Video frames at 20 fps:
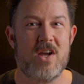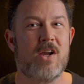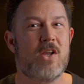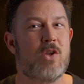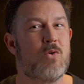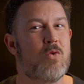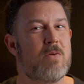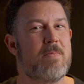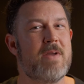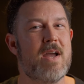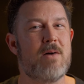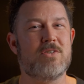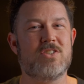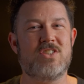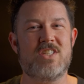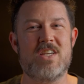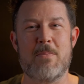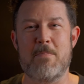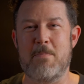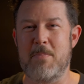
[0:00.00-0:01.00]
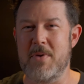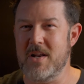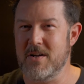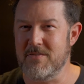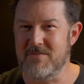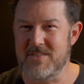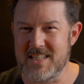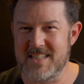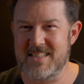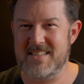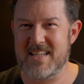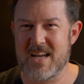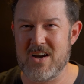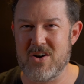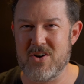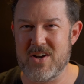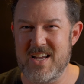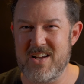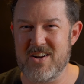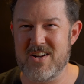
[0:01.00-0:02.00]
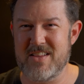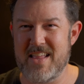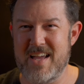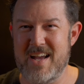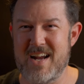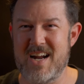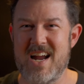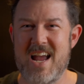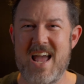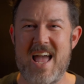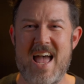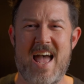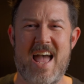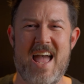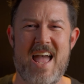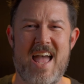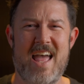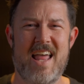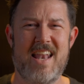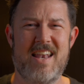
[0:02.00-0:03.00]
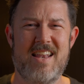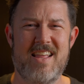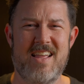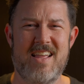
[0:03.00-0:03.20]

You want to be able to see a bit of detail here and there, and